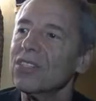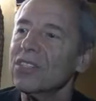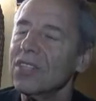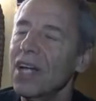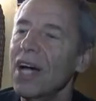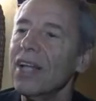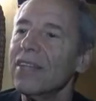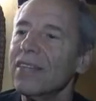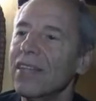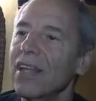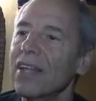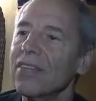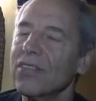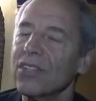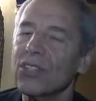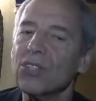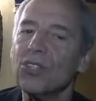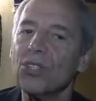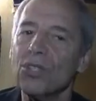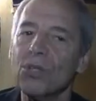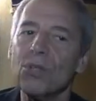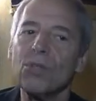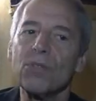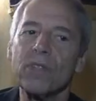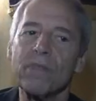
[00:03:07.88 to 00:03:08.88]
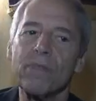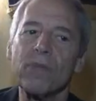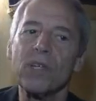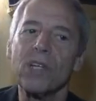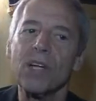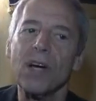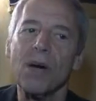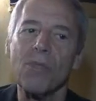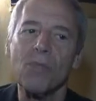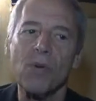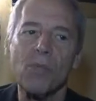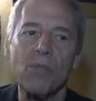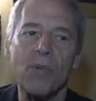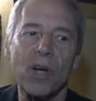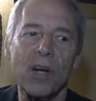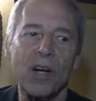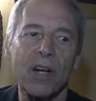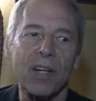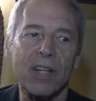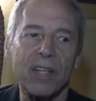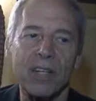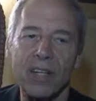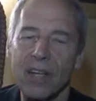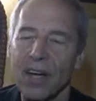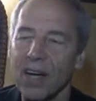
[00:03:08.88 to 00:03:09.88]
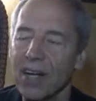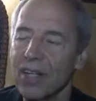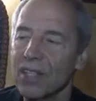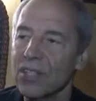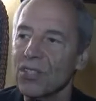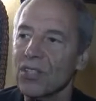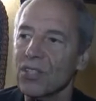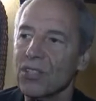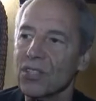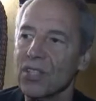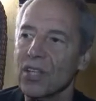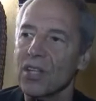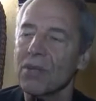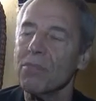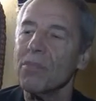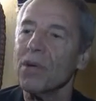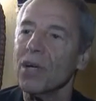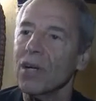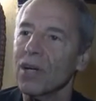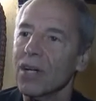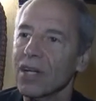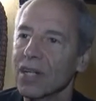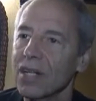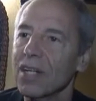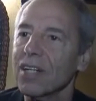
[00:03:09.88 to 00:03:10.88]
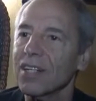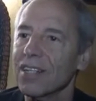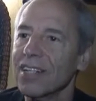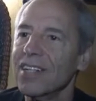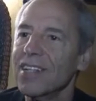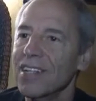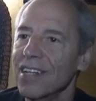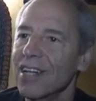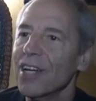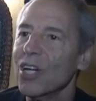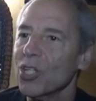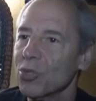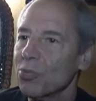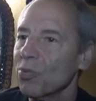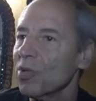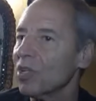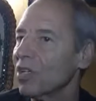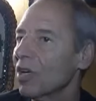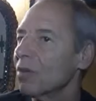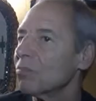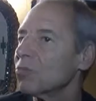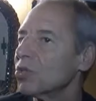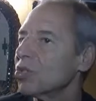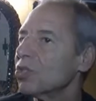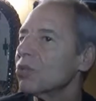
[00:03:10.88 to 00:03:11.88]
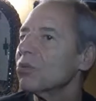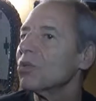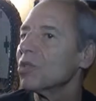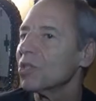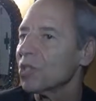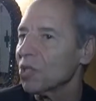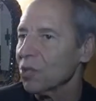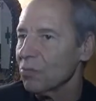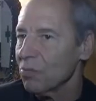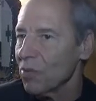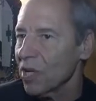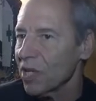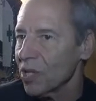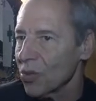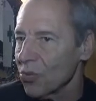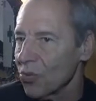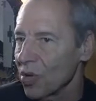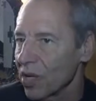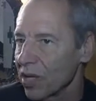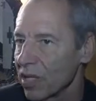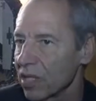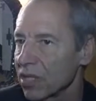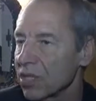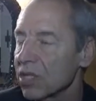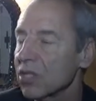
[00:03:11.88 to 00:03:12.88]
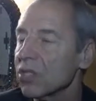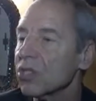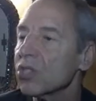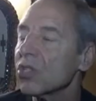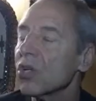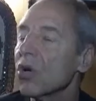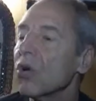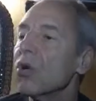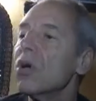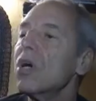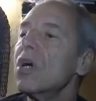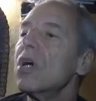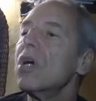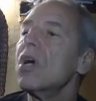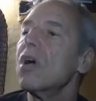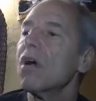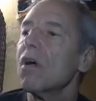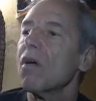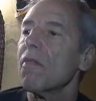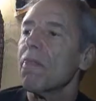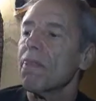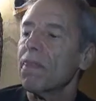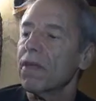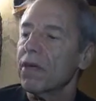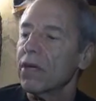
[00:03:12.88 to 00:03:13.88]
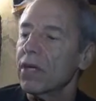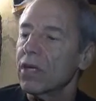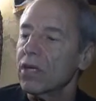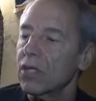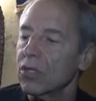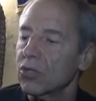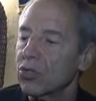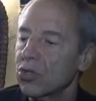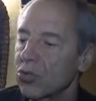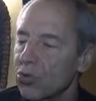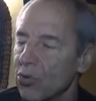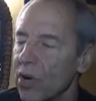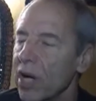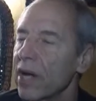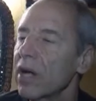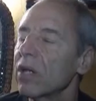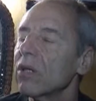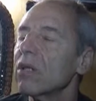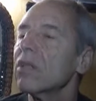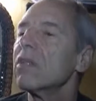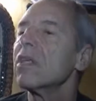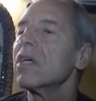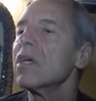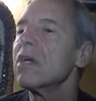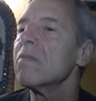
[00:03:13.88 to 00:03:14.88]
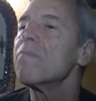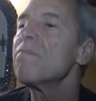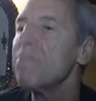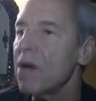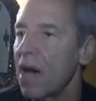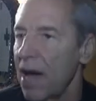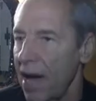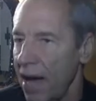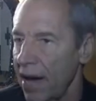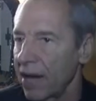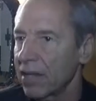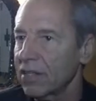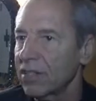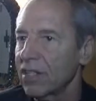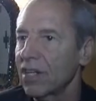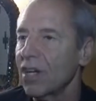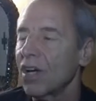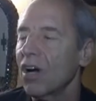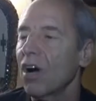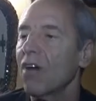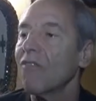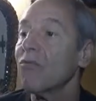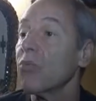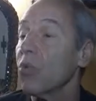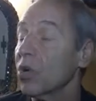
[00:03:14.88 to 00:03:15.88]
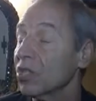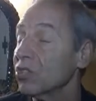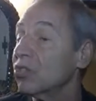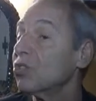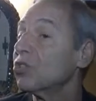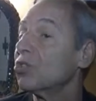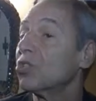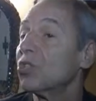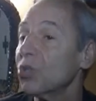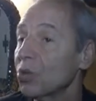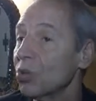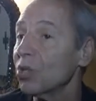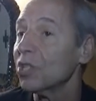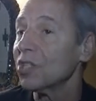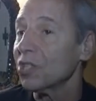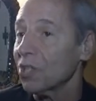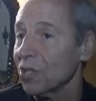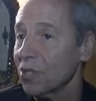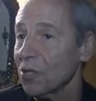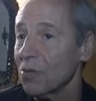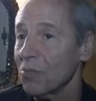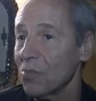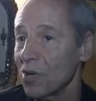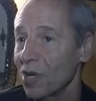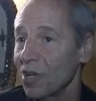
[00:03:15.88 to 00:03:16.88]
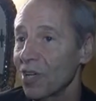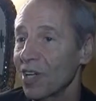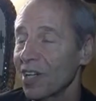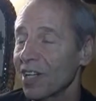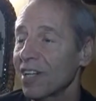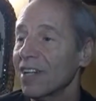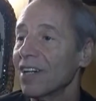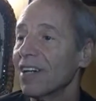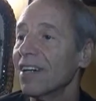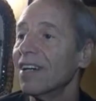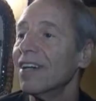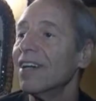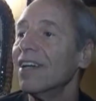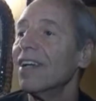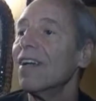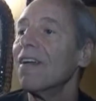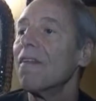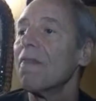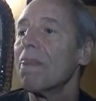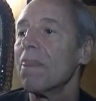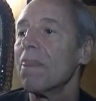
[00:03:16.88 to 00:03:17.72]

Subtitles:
It's not that the Jews have become Americanized, it's that America has become Jewish in many ways. And so the trail and the impact of what's Jewish in America